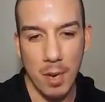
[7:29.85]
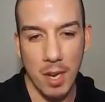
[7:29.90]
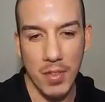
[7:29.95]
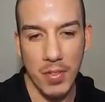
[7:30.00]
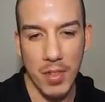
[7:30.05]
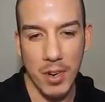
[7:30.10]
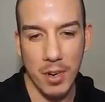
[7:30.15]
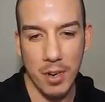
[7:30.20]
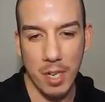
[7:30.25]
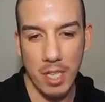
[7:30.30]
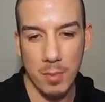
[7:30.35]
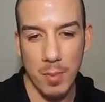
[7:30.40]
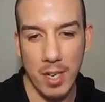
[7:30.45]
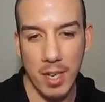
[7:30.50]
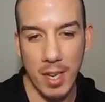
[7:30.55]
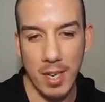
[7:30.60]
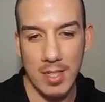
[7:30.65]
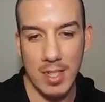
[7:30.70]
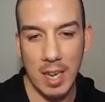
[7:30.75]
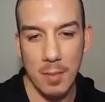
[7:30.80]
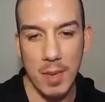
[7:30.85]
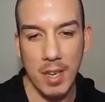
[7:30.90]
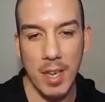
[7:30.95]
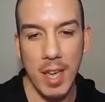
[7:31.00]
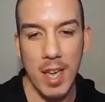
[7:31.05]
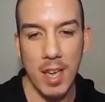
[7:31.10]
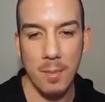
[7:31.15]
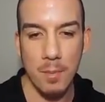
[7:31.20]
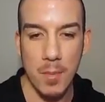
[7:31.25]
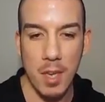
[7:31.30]
my 30s because I
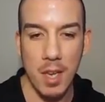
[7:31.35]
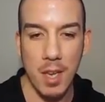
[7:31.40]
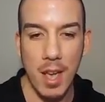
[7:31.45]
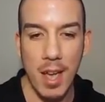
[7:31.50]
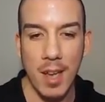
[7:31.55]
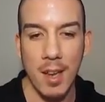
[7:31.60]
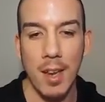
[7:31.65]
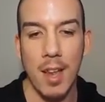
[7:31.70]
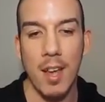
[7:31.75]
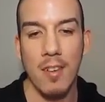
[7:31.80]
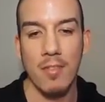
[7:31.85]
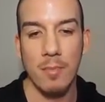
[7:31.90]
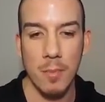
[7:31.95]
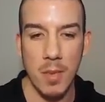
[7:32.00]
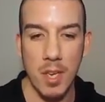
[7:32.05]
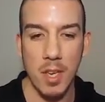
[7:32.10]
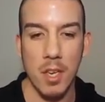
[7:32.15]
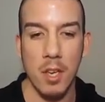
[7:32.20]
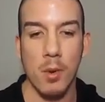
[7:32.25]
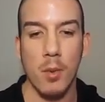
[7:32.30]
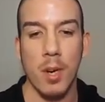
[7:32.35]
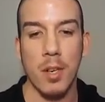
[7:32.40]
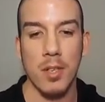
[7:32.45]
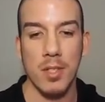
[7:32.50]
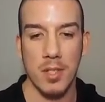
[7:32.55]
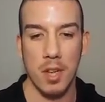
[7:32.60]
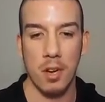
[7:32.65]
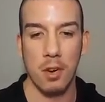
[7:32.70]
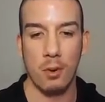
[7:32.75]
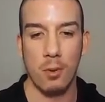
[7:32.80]
became me and love me. You are
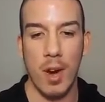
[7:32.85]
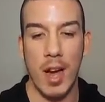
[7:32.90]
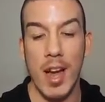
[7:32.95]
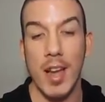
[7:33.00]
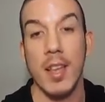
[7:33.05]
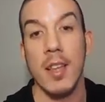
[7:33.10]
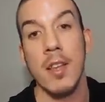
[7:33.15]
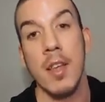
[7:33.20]
so right.